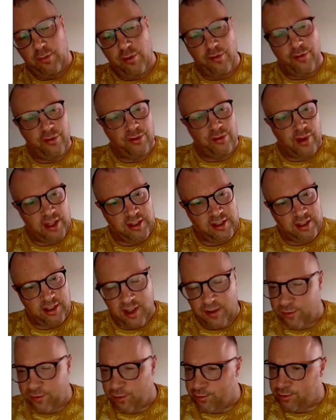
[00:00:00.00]
we are moving to
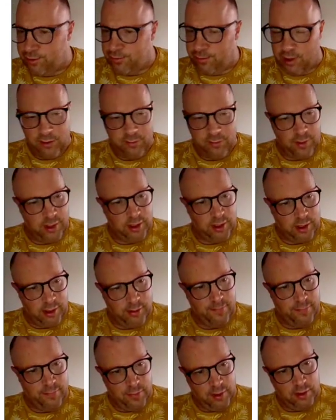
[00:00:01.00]
Azure DevOps, by the
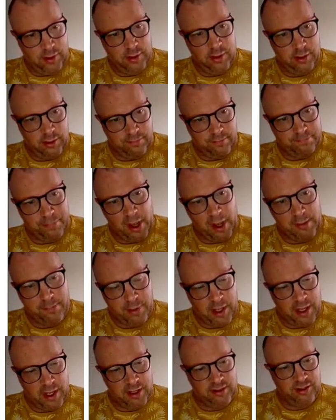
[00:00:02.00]
way.
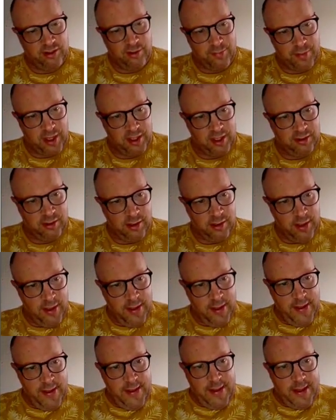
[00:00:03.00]
Pipelines are made.
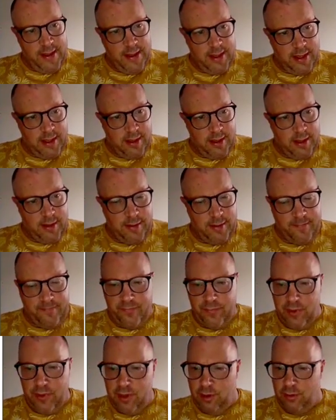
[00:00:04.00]

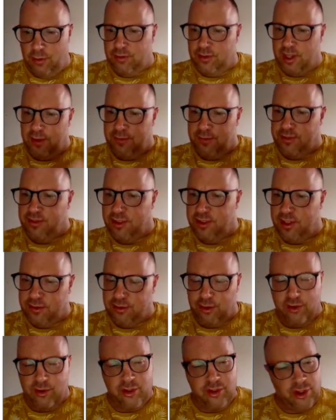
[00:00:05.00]
Now teams
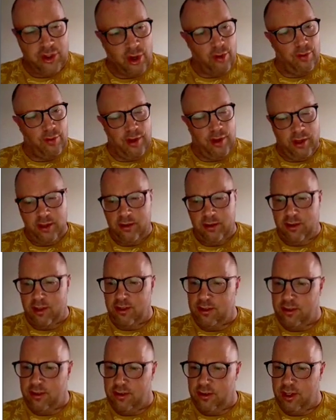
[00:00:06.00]
need to show
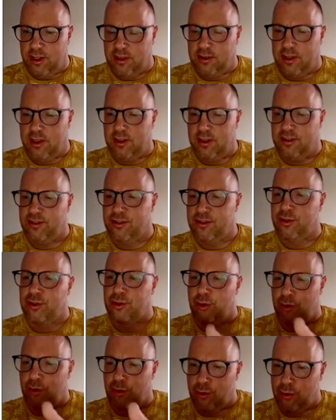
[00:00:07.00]
that they
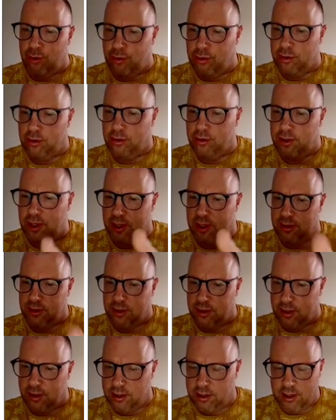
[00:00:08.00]
store
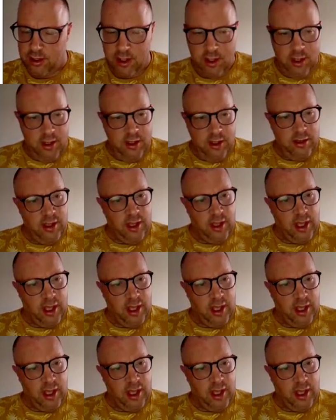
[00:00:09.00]
their